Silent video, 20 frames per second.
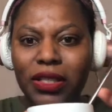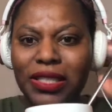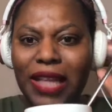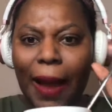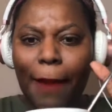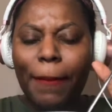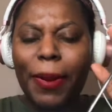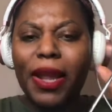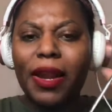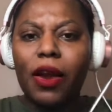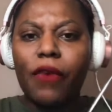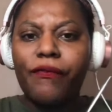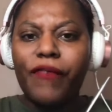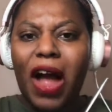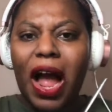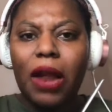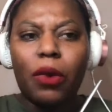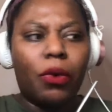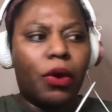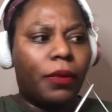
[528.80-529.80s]
Stop being a
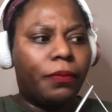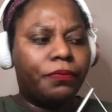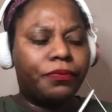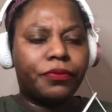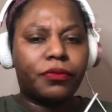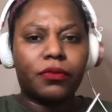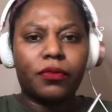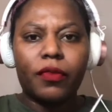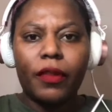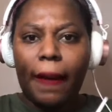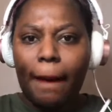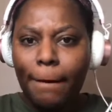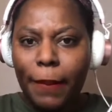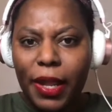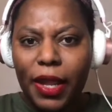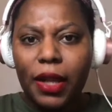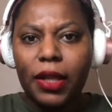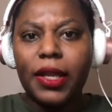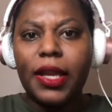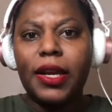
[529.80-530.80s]
follower.
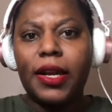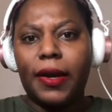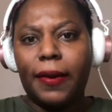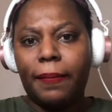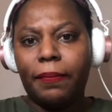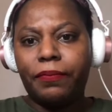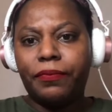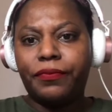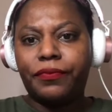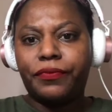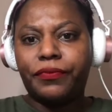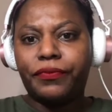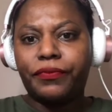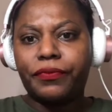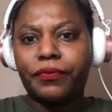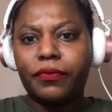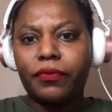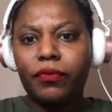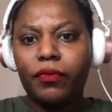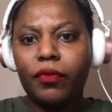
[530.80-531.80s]
Be a leader.
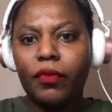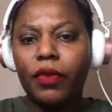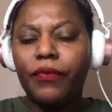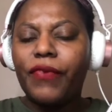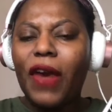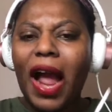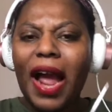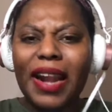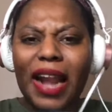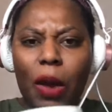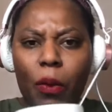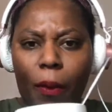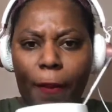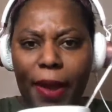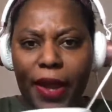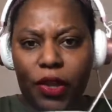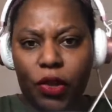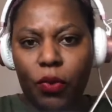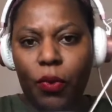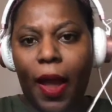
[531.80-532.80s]
Find out
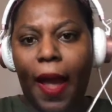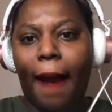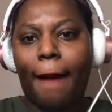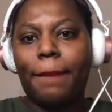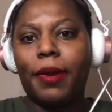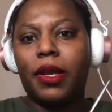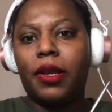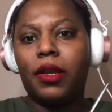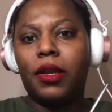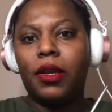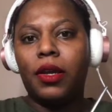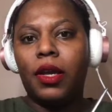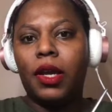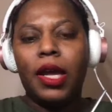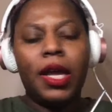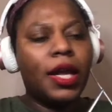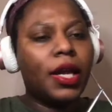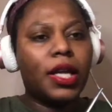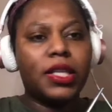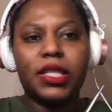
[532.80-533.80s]
what makes you happy.
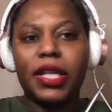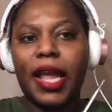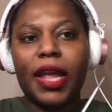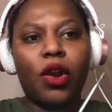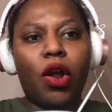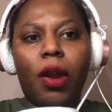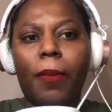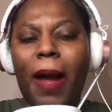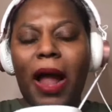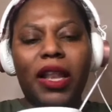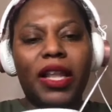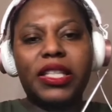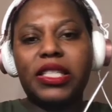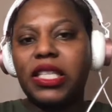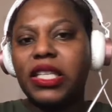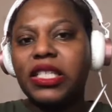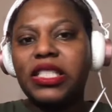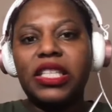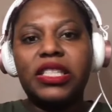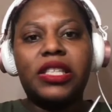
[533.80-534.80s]
Because it ain't all about
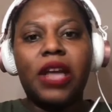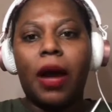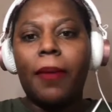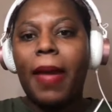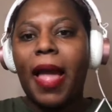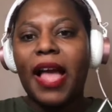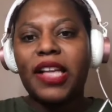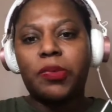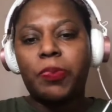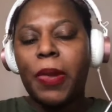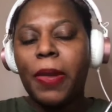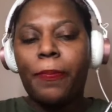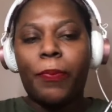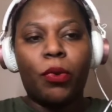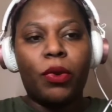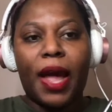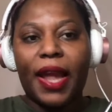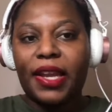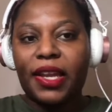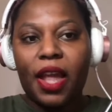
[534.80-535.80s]
listening to dumbass
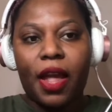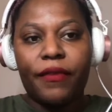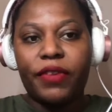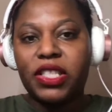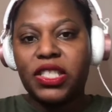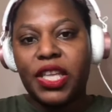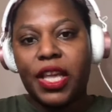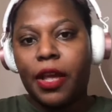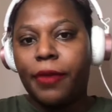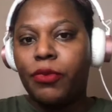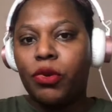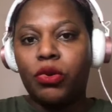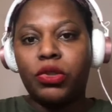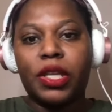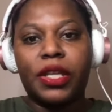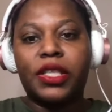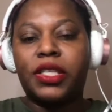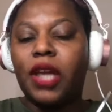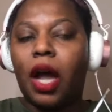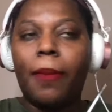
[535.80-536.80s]
people like Kevin
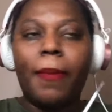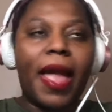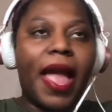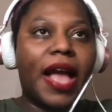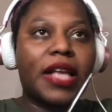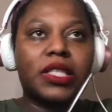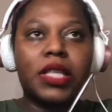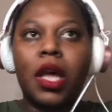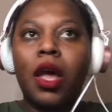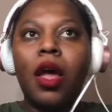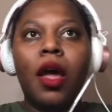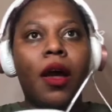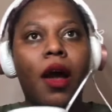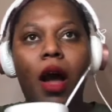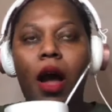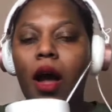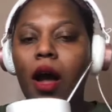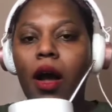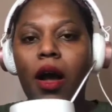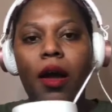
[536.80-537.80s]
Samuels and dumbass
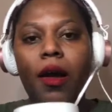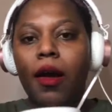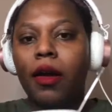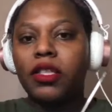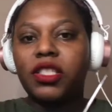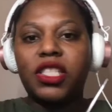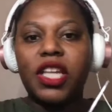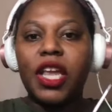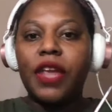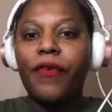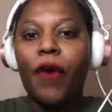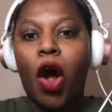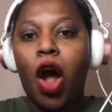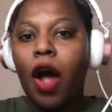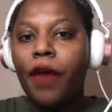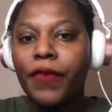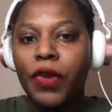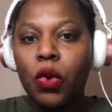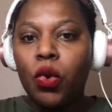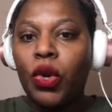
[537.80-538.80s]
Steve
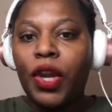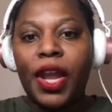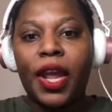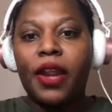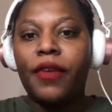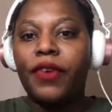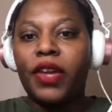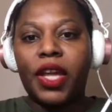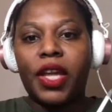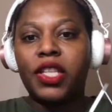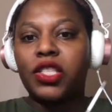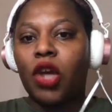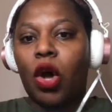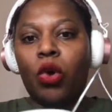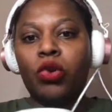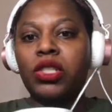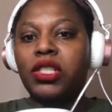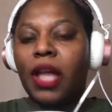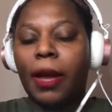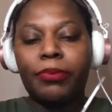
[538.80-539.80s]
Harvey, who can't even get his
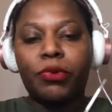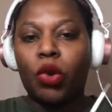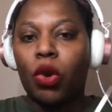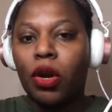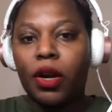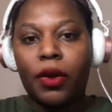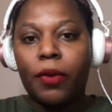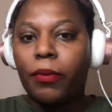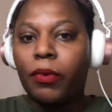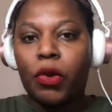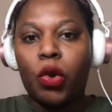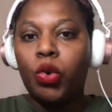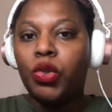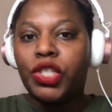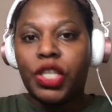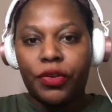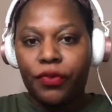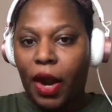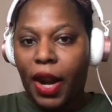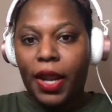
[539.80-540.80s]
own stepdaughter
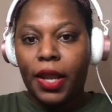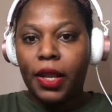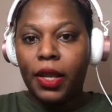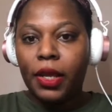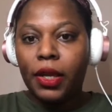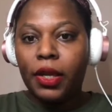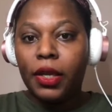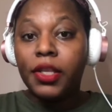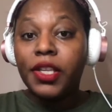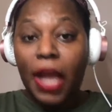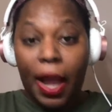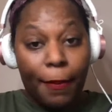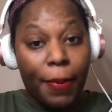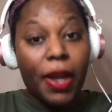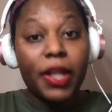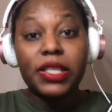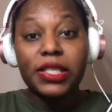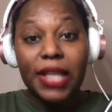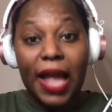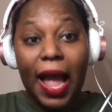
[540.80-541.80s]
coochie right. Y'all
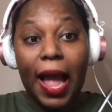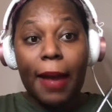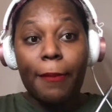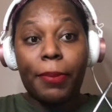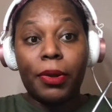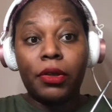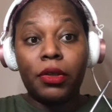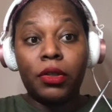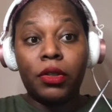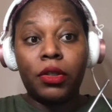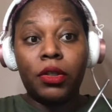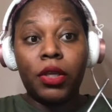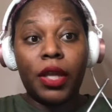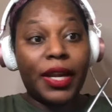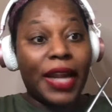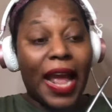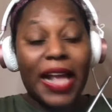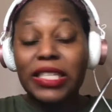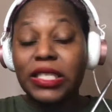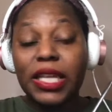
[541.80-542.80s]
better stop.
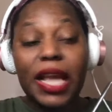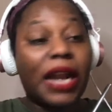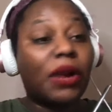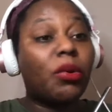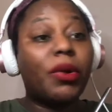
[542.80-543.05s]
And that's it.